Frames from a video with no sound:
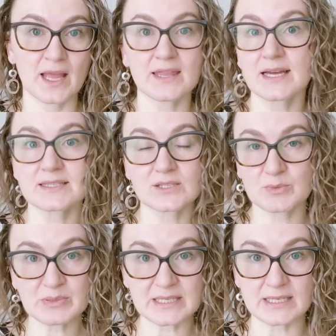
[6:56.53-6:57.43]
and that's
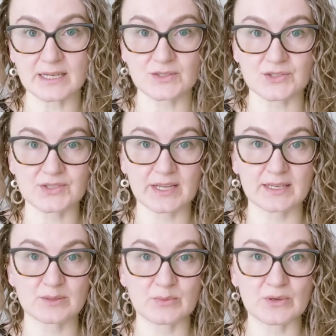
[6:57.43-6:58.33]
completely
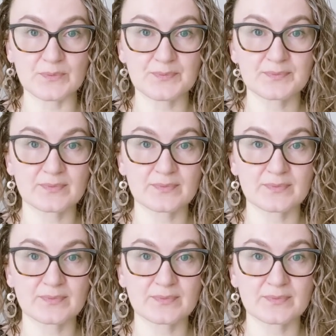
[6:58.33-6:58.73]
understandable.